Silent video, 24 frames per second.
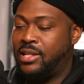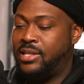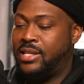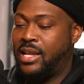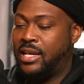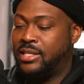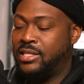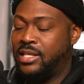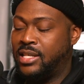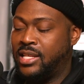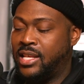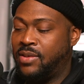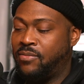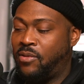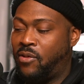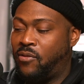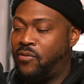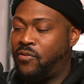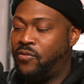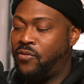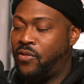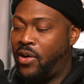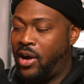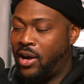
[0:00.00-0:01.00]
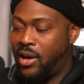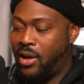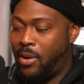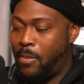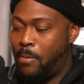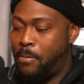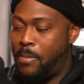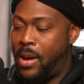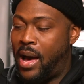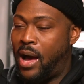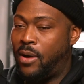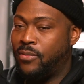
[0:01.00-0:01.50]
doesn't give a fuck
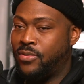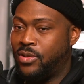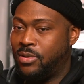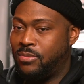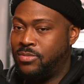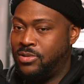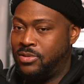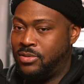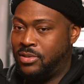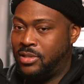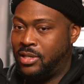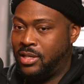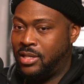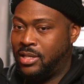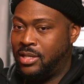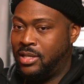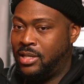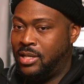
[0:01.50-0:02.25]
about the music.